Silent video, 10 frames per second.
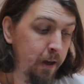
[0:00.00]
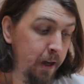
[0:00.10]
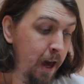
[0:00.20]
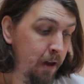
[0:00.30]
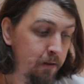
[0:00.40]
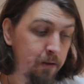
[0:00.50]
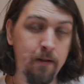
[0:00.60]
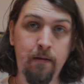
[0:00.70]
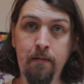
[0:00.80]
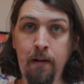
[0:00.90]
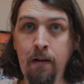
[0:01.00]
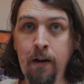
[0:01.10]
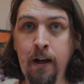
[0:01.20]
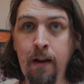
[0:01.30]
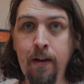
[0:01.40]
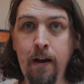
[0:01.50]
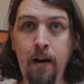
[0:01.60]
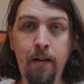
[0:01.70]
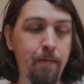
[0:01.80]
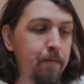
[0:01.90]
Yeah, just looking on
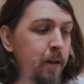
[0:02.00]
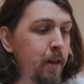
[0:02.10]
the thing,